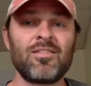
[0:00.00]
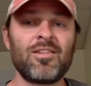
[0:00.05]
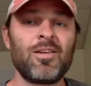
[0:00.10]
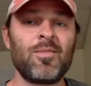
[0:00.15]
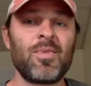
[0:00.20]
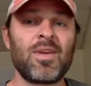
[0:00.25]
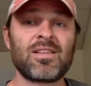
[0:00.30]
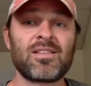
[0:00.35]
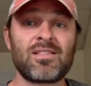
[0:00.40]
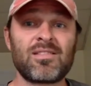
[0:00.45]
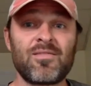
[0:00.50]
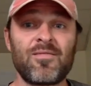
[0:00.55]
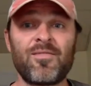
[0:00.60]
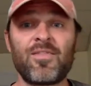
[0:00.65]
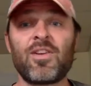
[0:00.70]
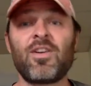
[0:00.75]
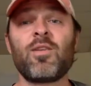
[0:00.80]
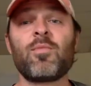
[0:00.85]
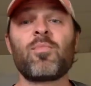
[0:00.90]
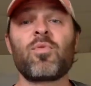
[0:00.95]
because it's a
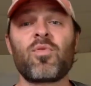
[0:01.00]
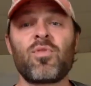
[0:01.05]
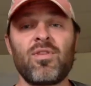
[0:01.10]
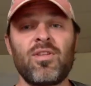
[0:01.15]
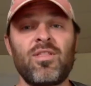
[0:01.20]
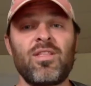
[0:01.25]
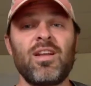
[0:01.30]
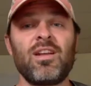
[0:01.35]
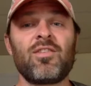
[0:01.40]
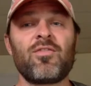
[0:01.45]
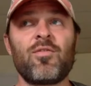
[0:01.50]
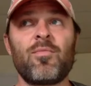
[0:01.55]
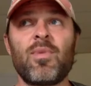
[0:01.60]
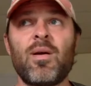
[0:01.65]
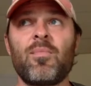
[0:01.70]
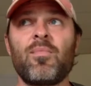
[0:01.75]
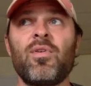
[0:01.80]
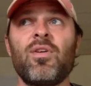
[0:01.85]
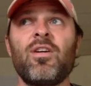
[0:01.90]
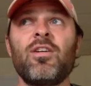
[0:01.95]
very important thing to
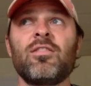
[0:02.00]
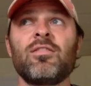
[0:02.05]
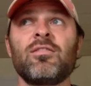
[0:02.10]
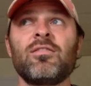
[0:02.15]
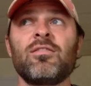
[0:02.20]
remember